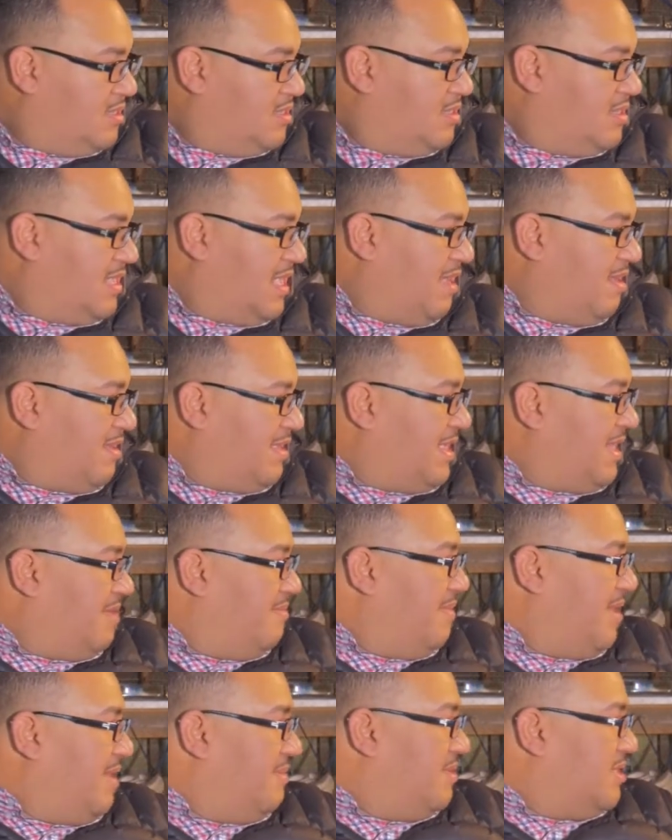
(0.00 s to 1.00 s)
Now I gotta
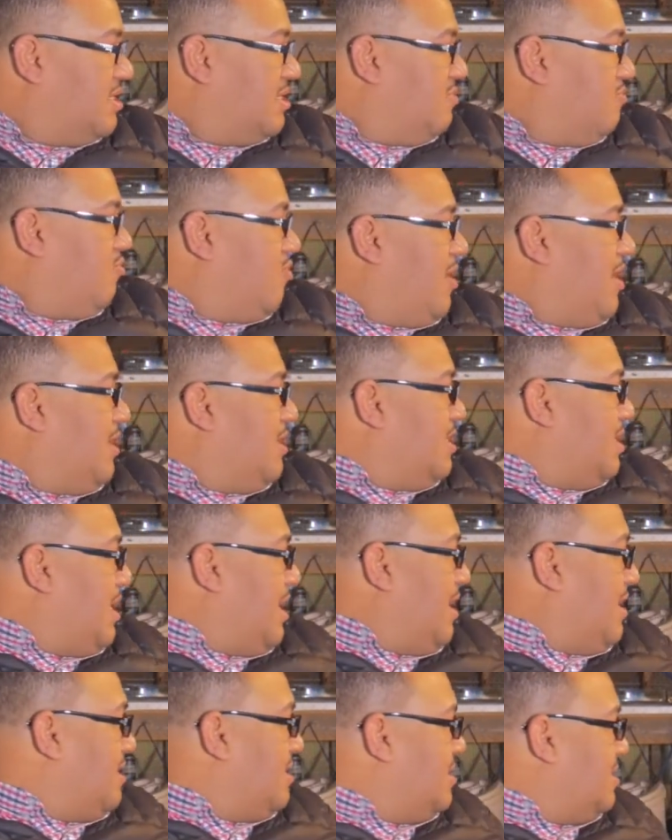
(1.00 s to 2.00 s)
buy me some rod
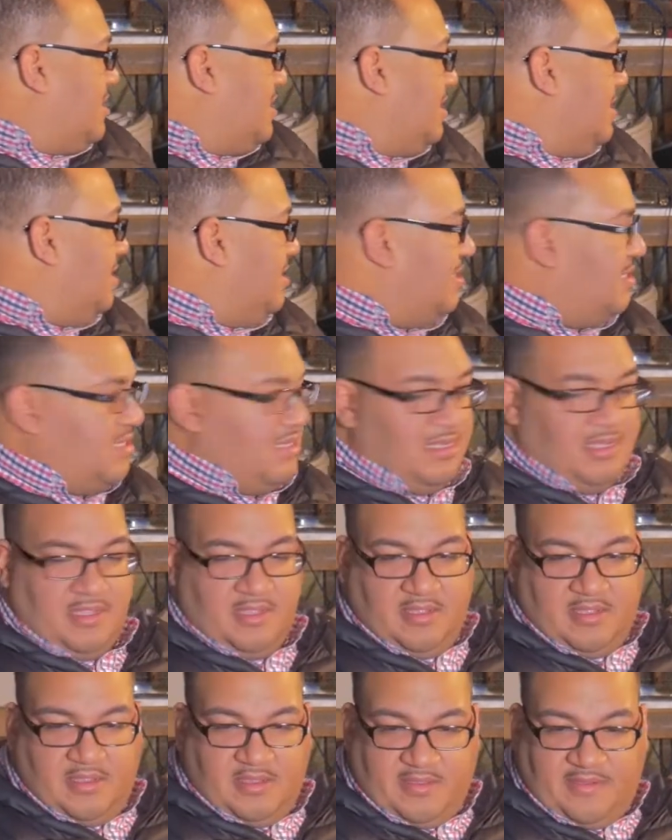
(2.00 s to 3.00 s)
socks
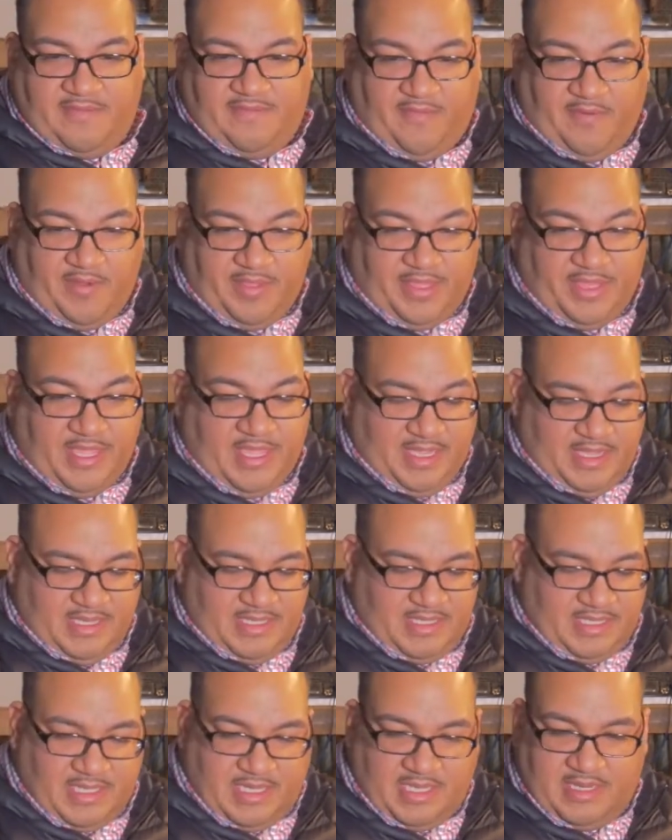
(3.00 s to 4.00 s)
for
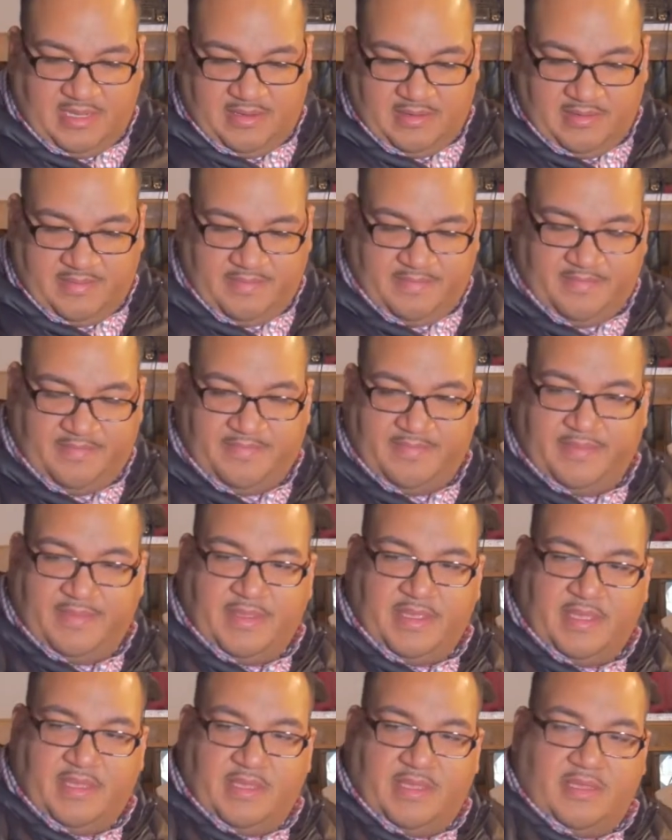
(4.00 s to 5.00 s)
these,
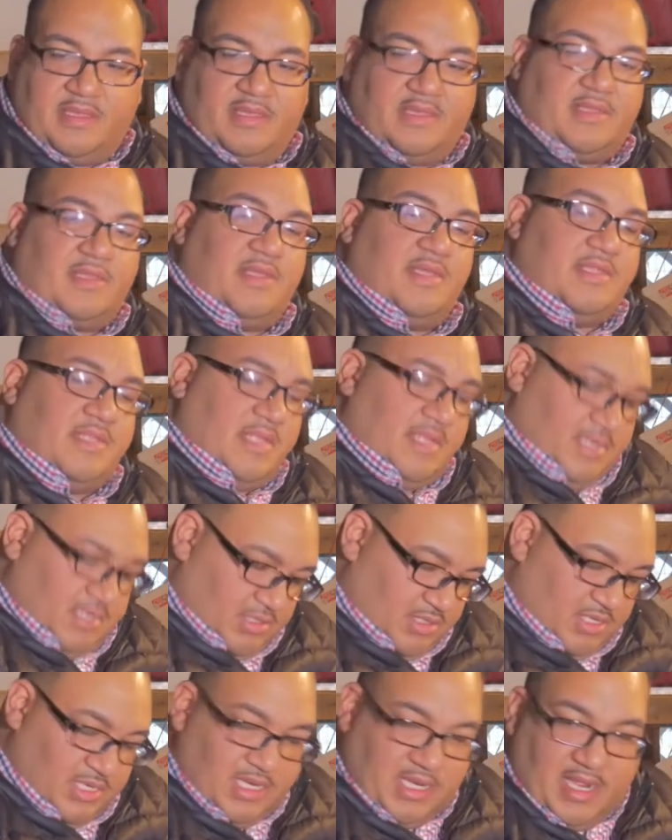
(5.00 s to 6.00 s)
because as you
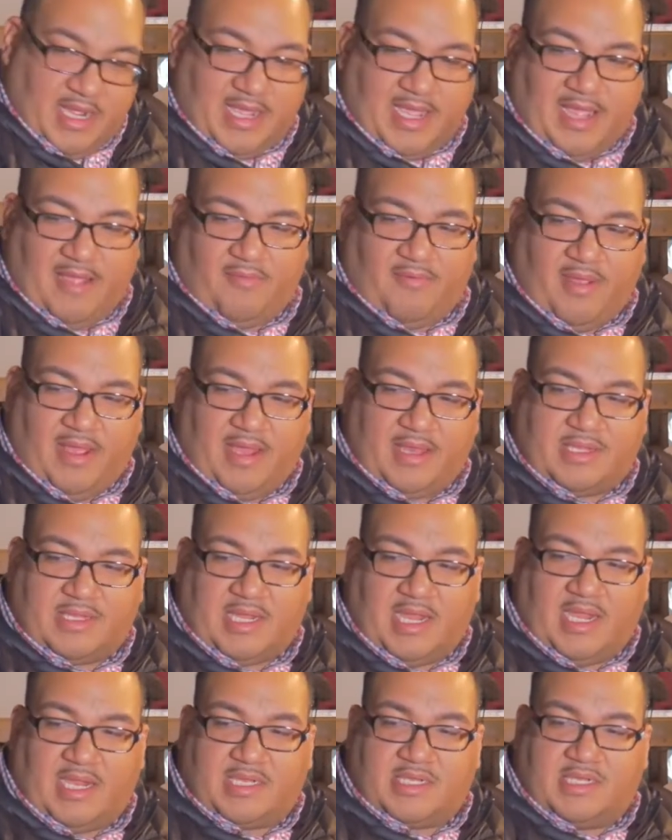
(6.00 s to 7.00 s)
see I got rod
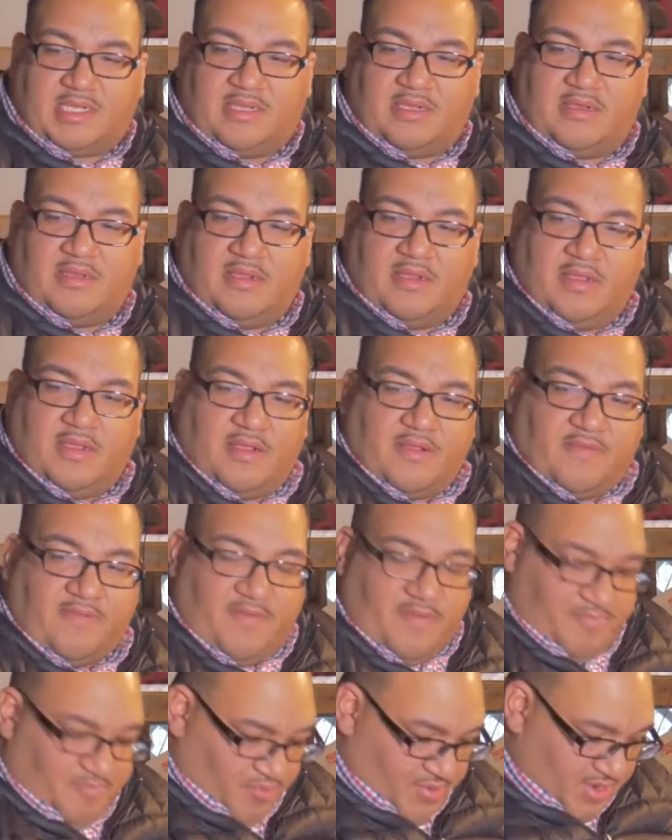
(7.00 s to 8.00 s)
socks
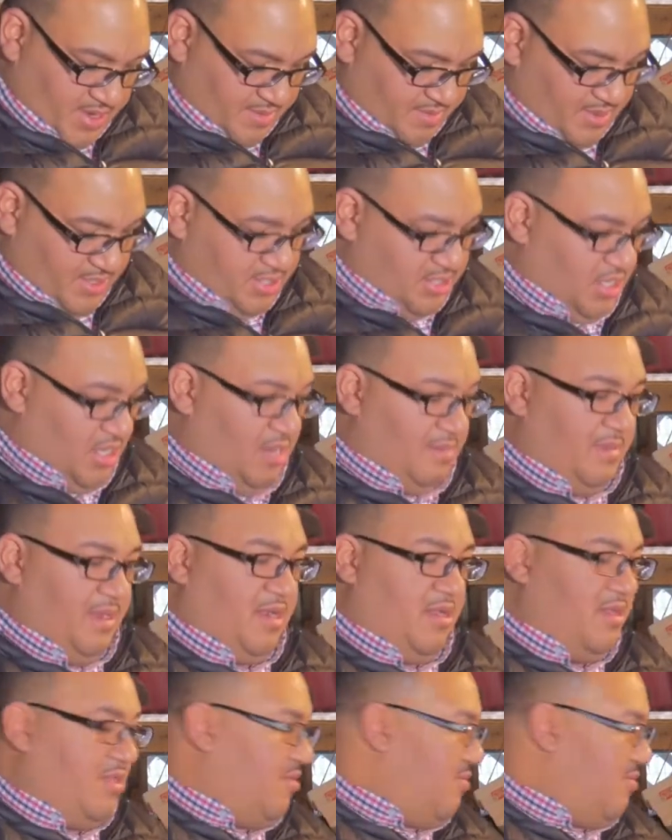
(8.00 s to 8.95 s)
for pretty much all my other